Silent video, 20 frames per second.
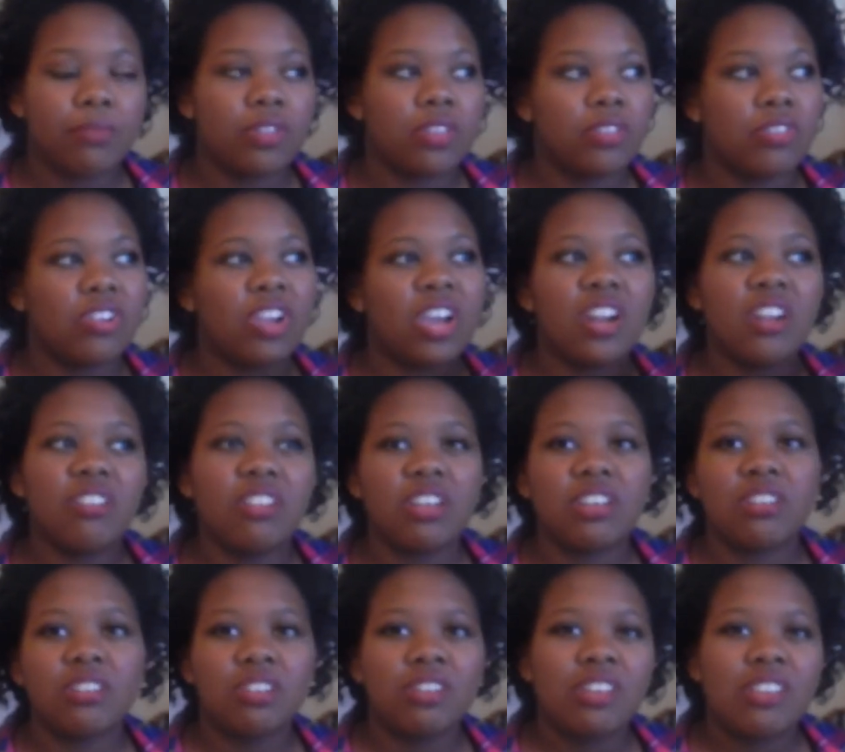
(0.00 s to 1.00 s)
but they're kind of
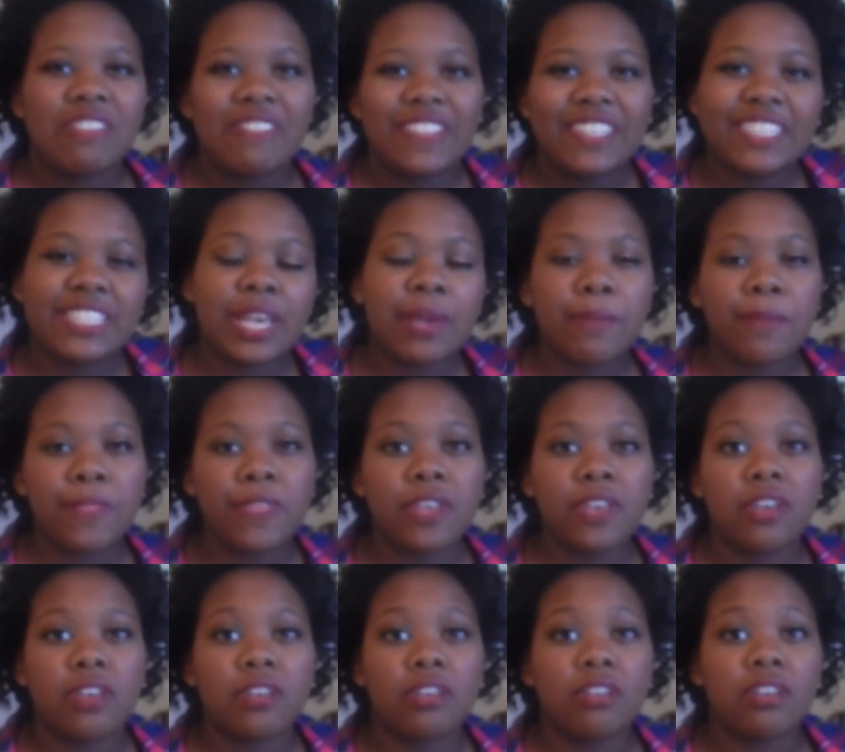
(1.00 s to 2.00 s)
like the same
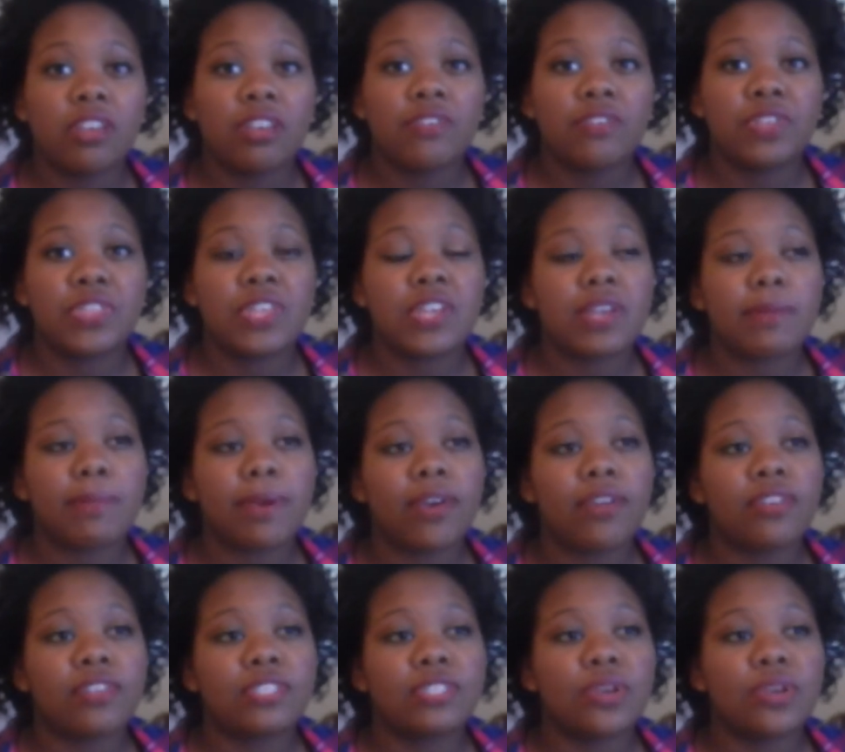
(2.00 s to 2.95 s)
thing if you think about it.